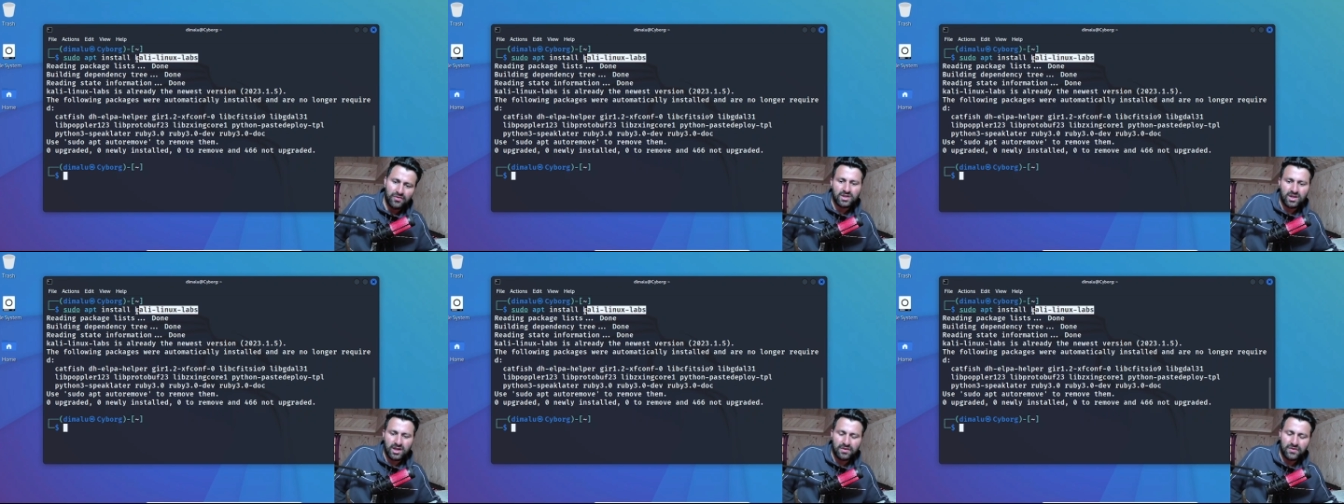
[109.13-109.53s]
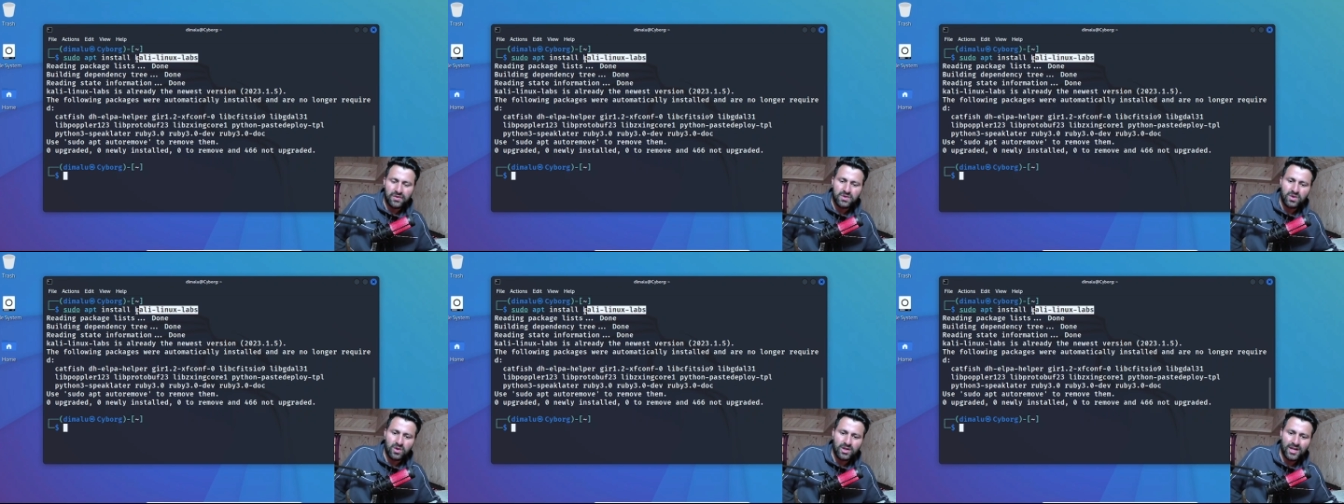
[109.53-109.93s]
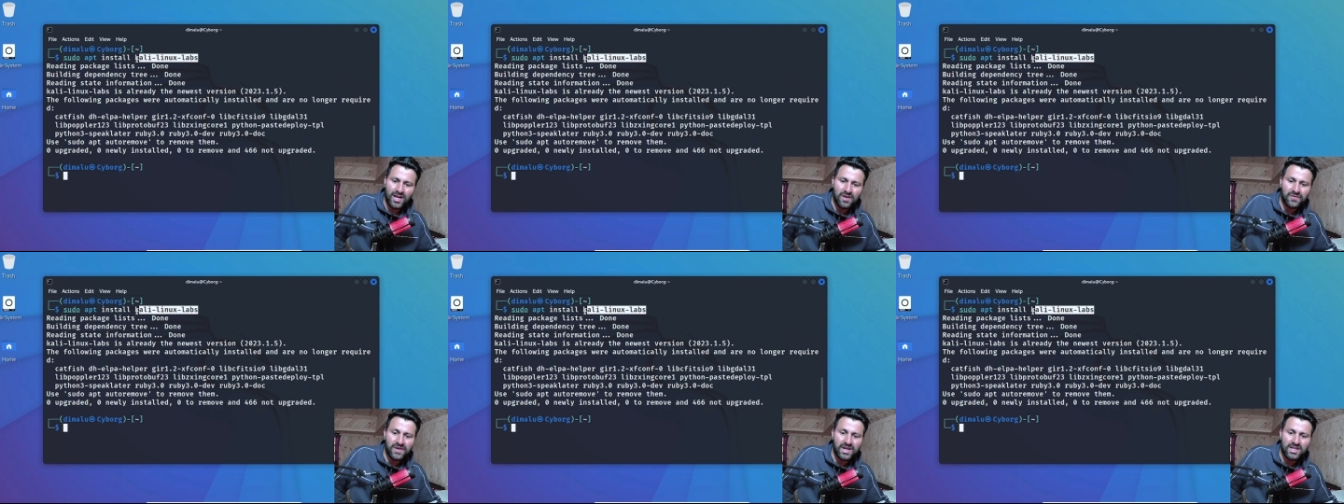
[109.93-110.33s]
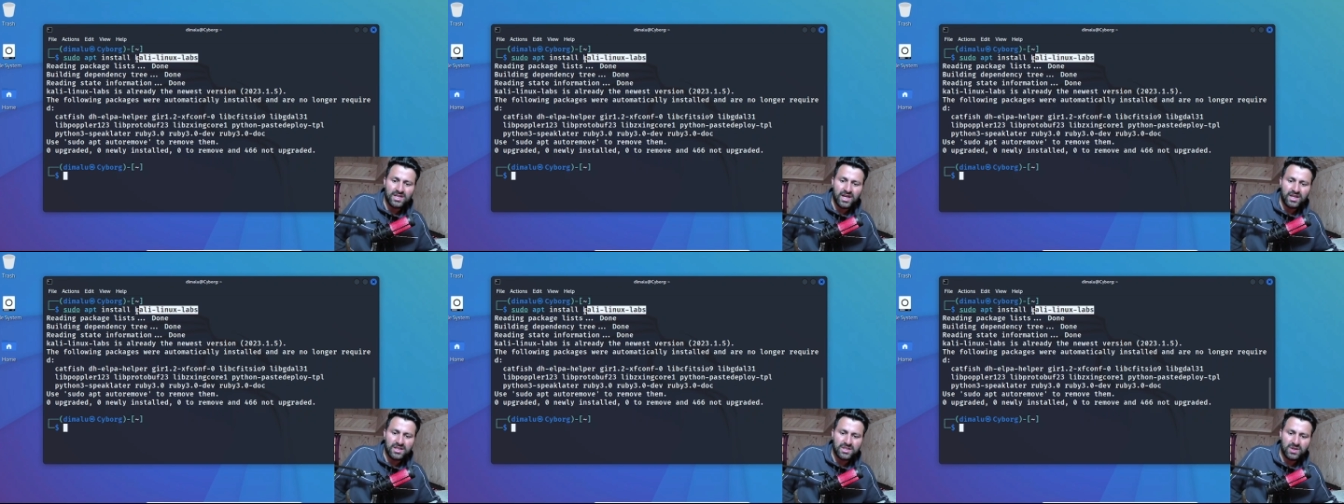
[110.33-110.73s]
If you don't have it
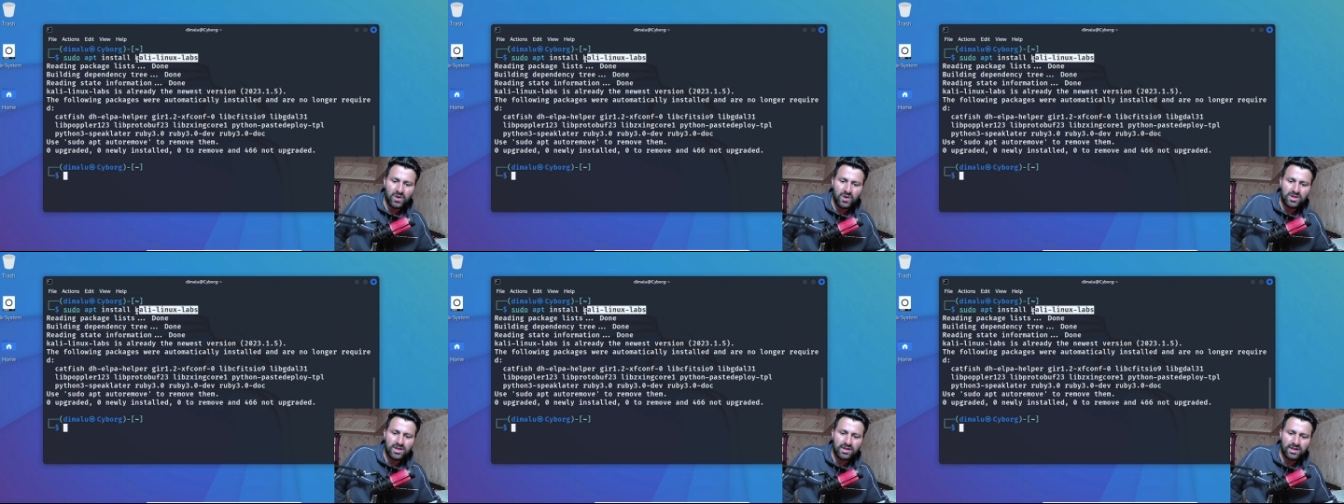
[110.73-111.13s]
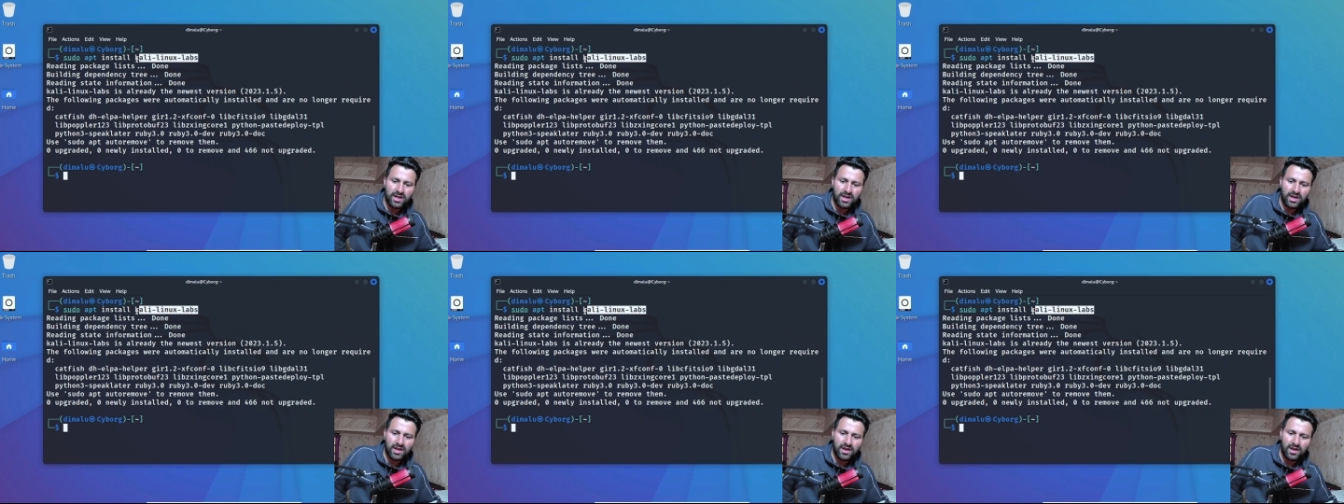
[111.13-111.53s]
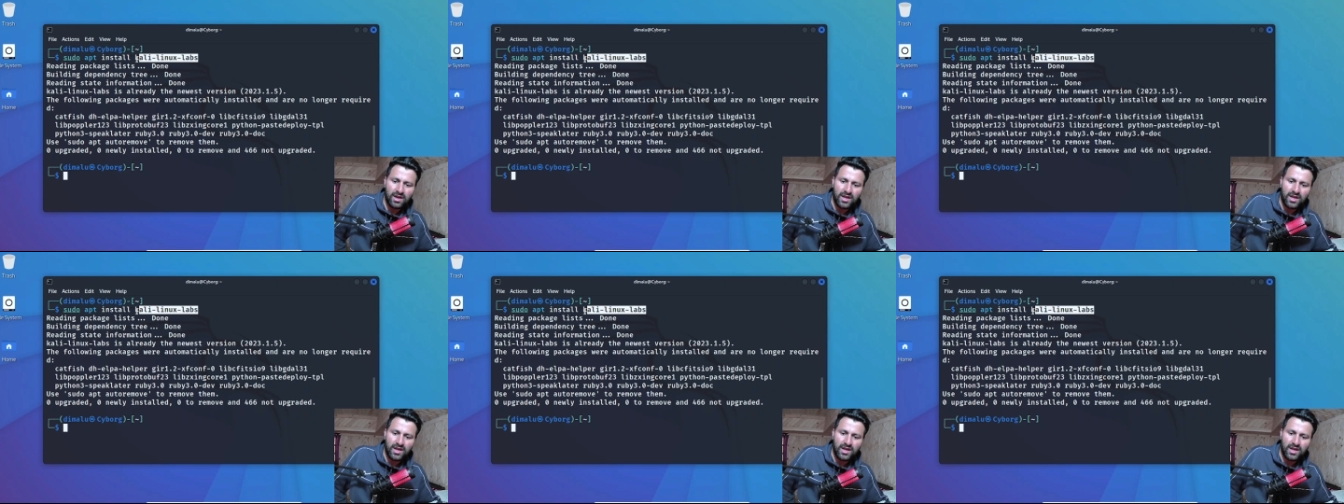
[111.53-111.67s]
installed, then